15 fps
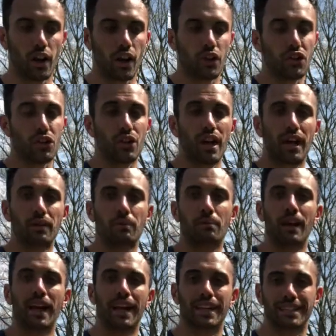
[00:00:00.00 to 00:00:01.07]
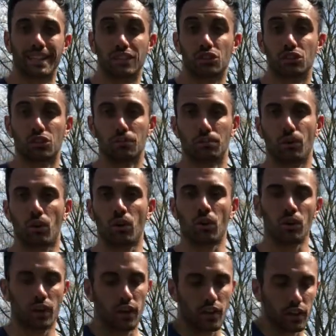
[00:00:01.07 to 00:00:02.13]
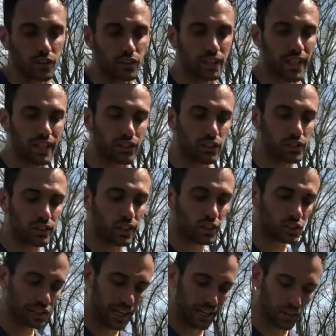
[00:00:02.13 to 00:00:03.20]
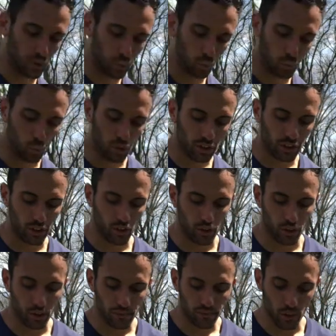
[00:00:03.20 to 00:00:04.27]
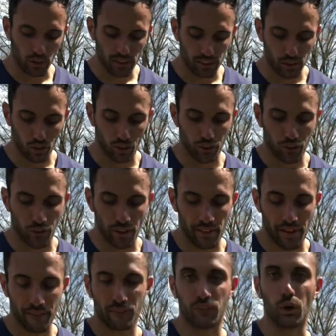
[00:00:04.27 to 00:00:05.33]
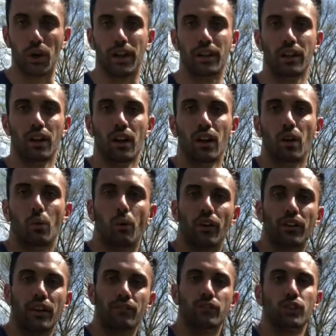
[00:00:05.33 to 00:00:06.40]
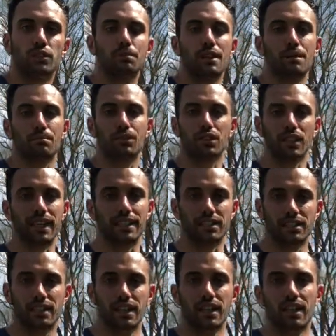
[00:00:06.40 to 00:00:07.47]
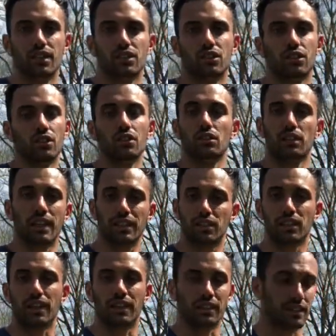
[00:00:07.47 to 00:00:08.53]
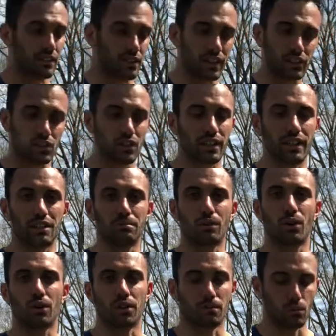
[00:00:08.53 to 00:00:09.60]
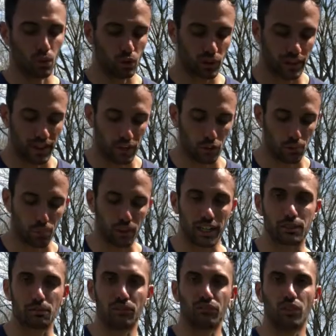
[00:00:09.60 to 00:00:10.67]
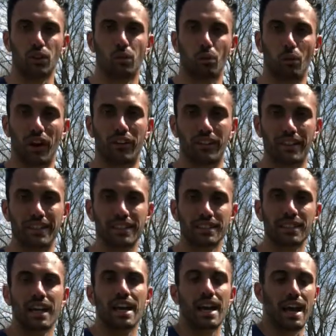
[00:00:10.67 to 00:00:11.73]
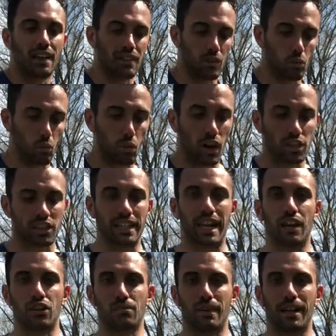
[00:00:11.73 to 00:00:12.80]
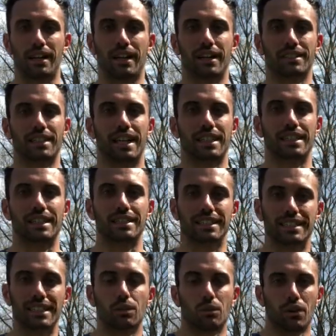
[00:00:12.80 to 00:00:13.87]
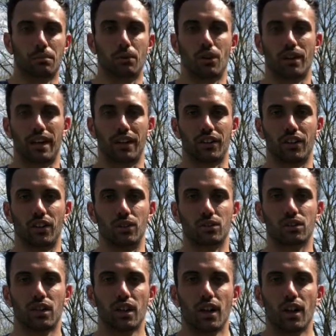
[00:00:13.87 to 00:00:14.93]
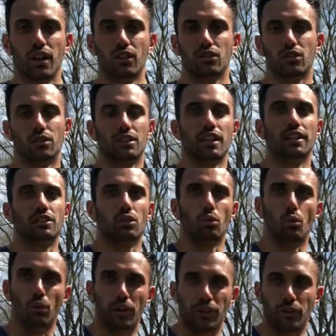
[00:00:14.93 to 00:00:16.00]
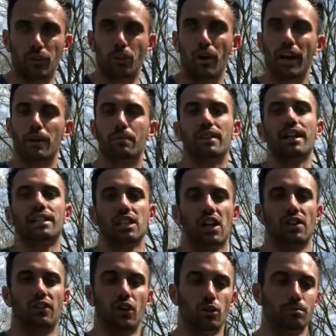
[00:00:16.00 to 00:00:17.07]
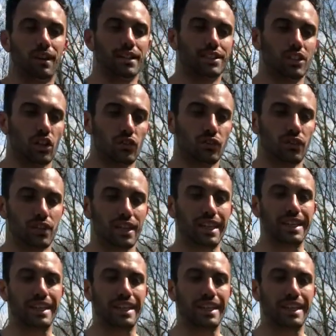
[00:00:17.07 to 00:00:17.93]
you're not paying attention to the ball, you're taking your touch and you're working on focusing on that foot, where that foot's being placed. So you're less looking at the ball, you're more looking at your placement foot, where it is, and then watching how you make contact and seeing where the ball kind of goes. So it's a weird way, but that's how I've helped myself get in the